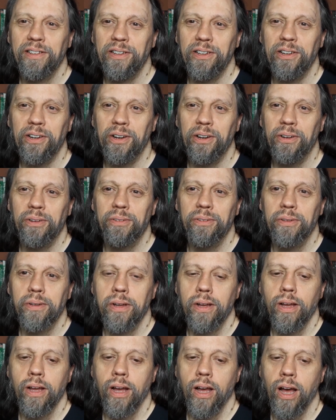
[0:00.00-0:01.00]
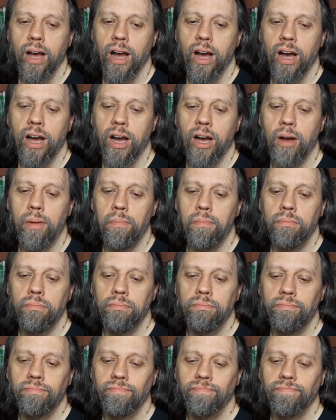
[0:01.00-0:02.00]
you know. Um,
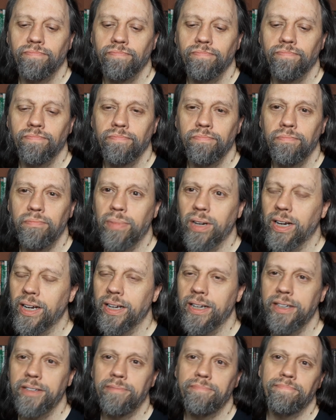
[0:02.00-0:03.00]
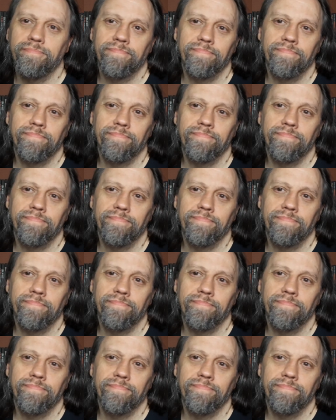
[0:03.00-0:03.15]
but